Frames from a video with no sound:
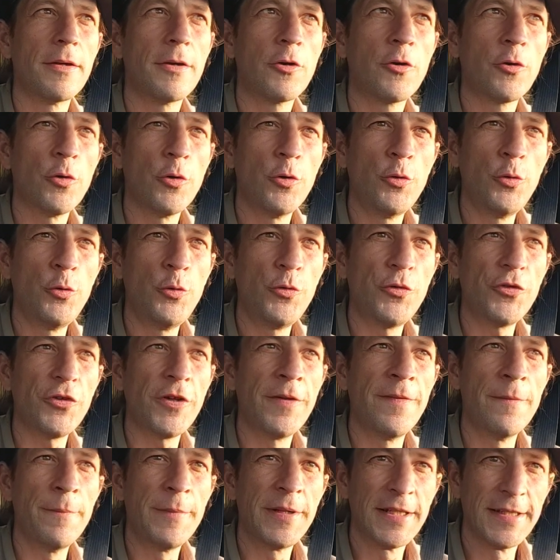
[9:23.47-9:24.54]
Cruise
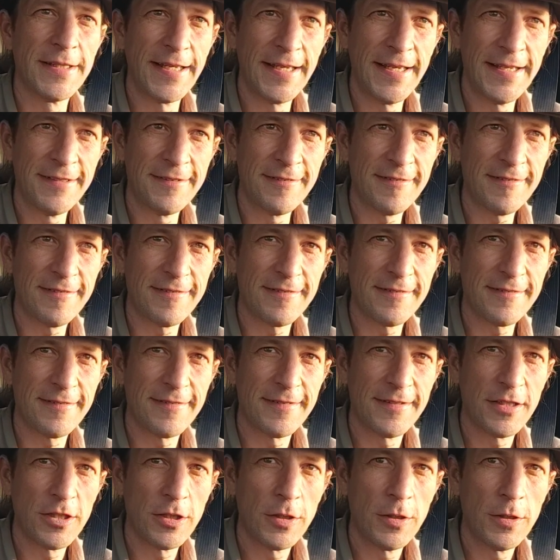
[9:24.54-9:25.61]
in the middle lanes.
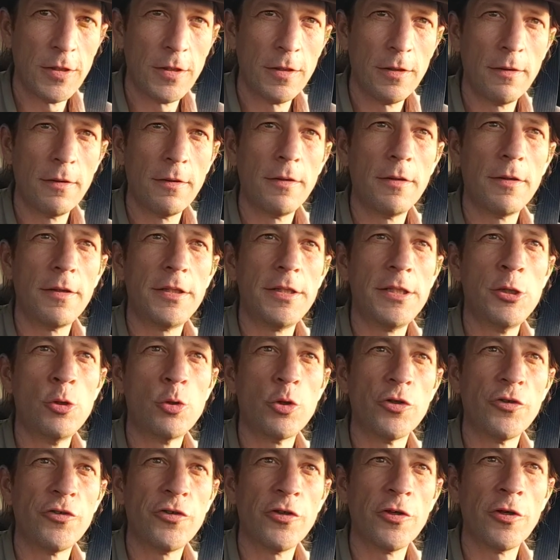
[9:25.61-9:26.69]
You
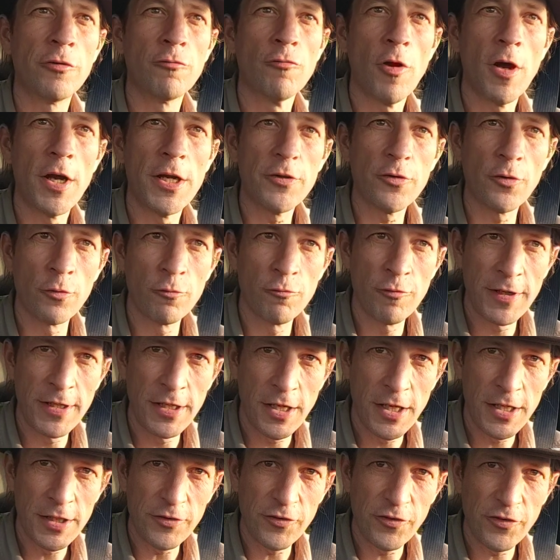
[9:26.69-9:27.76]
can turn right on red
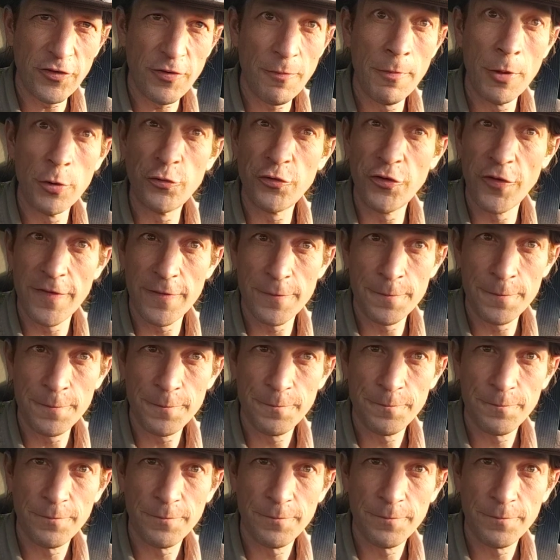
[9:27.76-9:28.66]
lights, most of them.